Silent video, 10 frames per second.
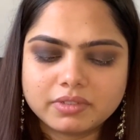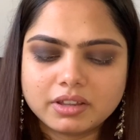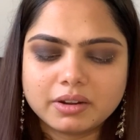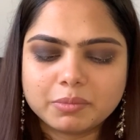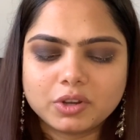
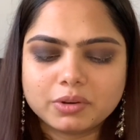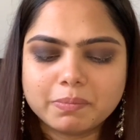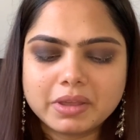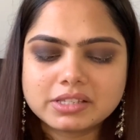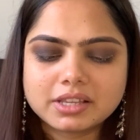I'm going to
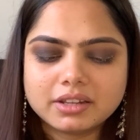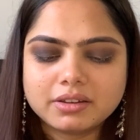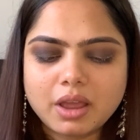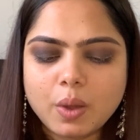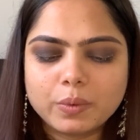mix it
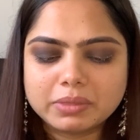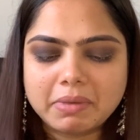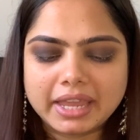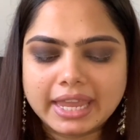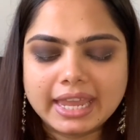with
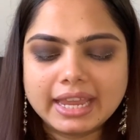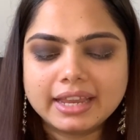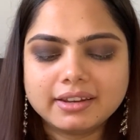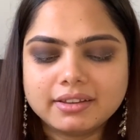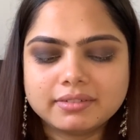my
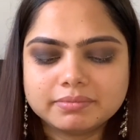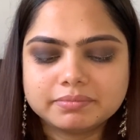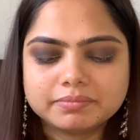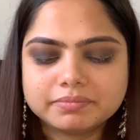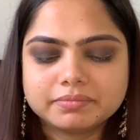hand
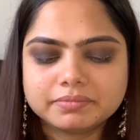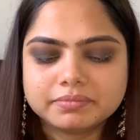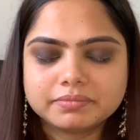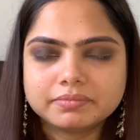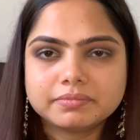
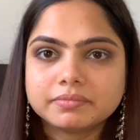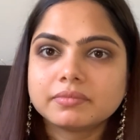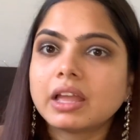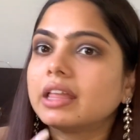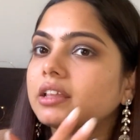
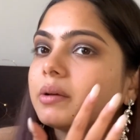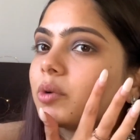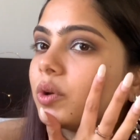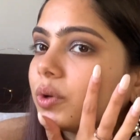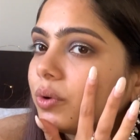and then I'm
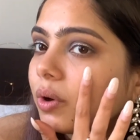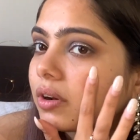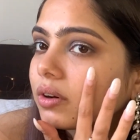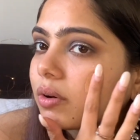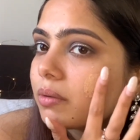going to dot
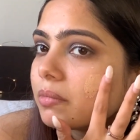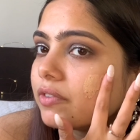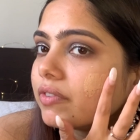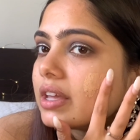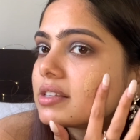it on my
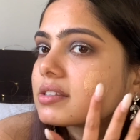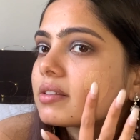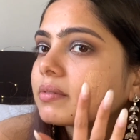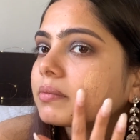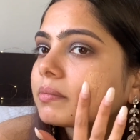face
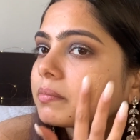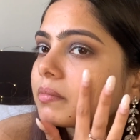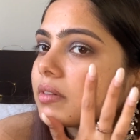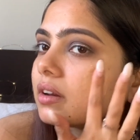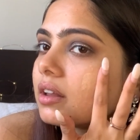
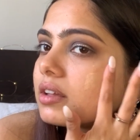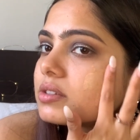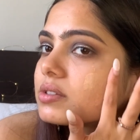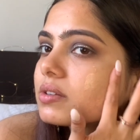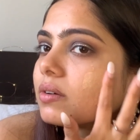like
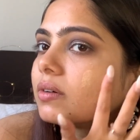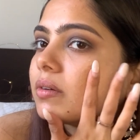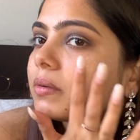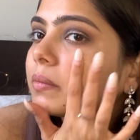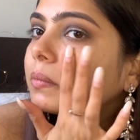so.
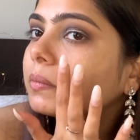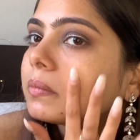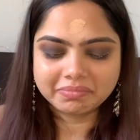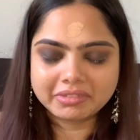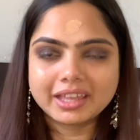
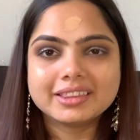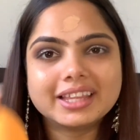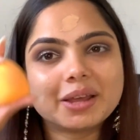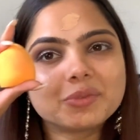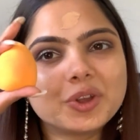Then
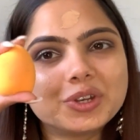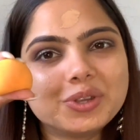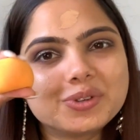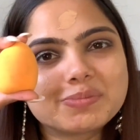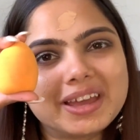I'm going to
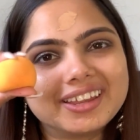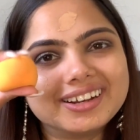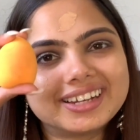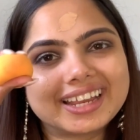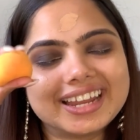use my Real
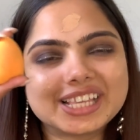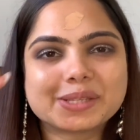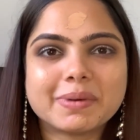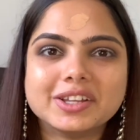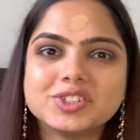Technique
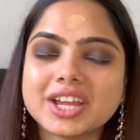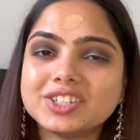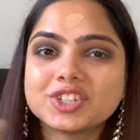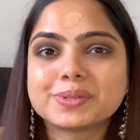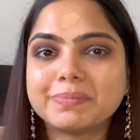sponge and
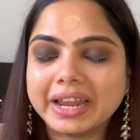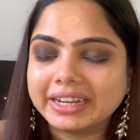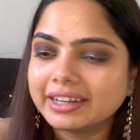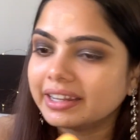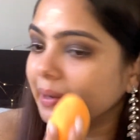just blend
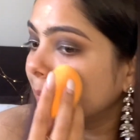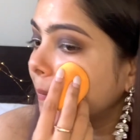it in.